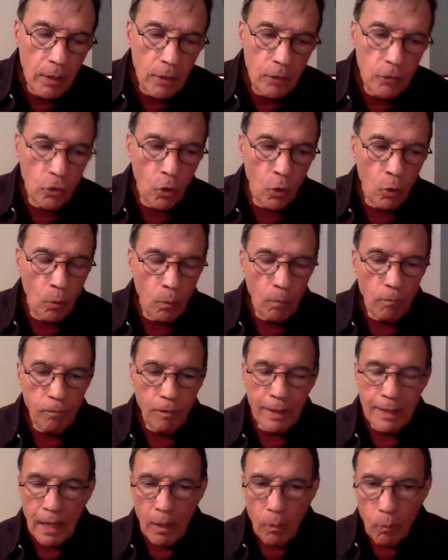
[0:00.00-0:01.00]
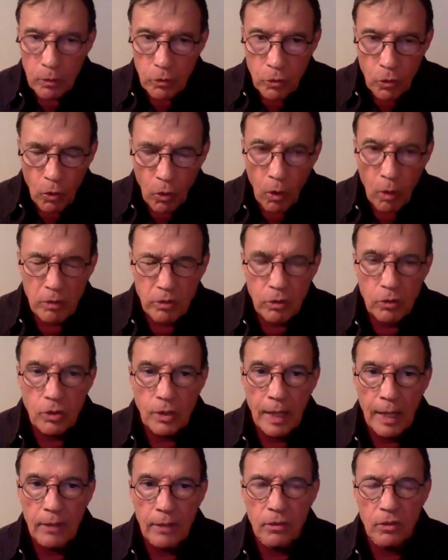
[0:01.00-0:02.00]
So find out what your culture
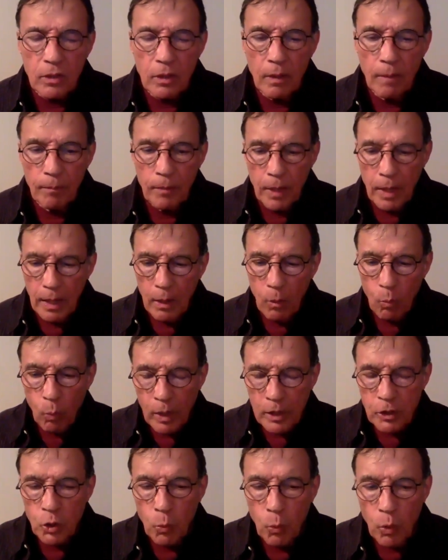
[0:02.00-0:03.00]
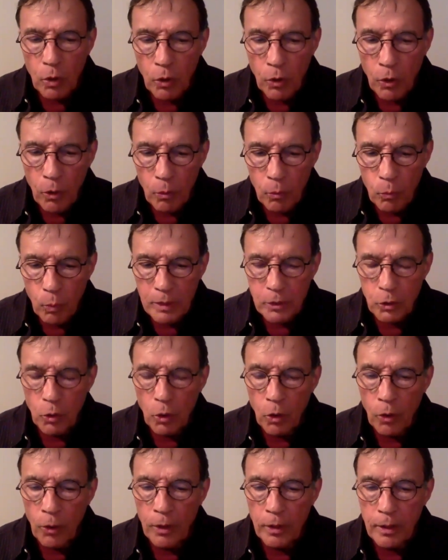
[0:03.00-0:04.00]
says, what you
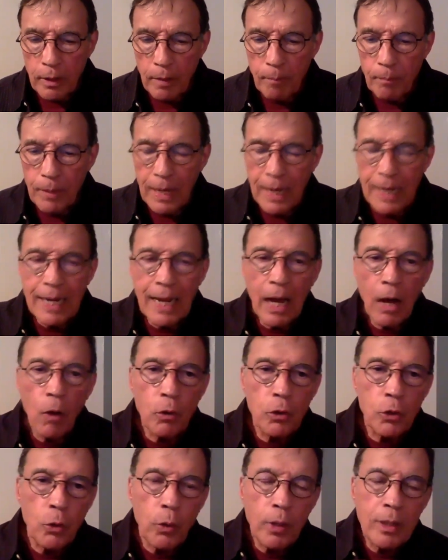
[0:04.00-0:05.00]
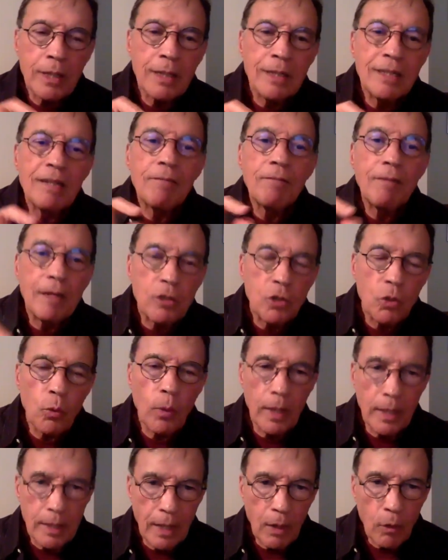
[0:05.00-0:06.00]
learned, and how you can
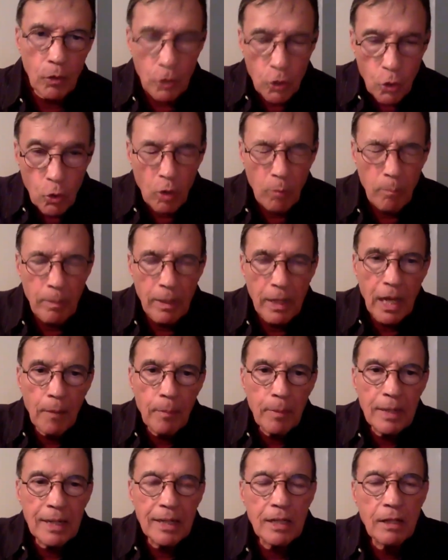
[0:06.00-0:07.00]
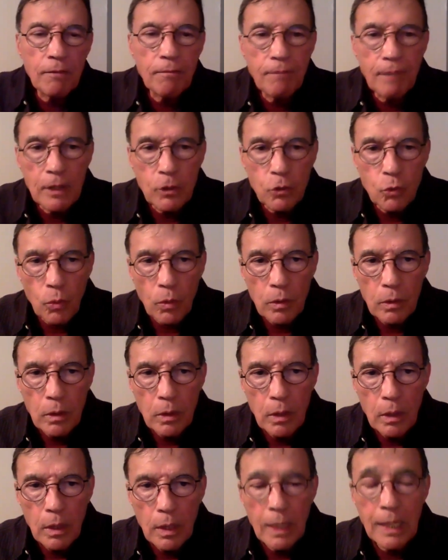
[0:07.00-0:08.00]
individuate, how you can become an individual,
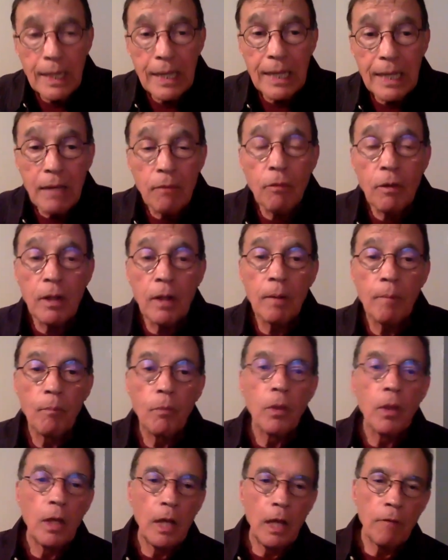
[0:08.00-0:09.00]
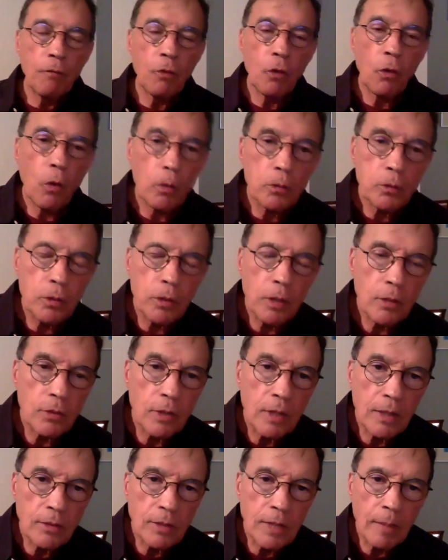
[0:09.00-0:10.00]
even if your culture
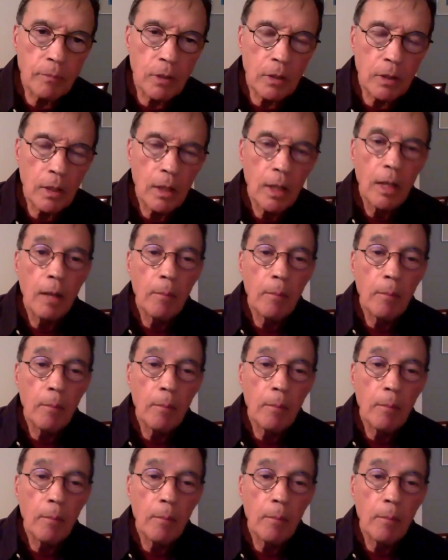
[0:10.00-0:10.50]
doesn't accept it.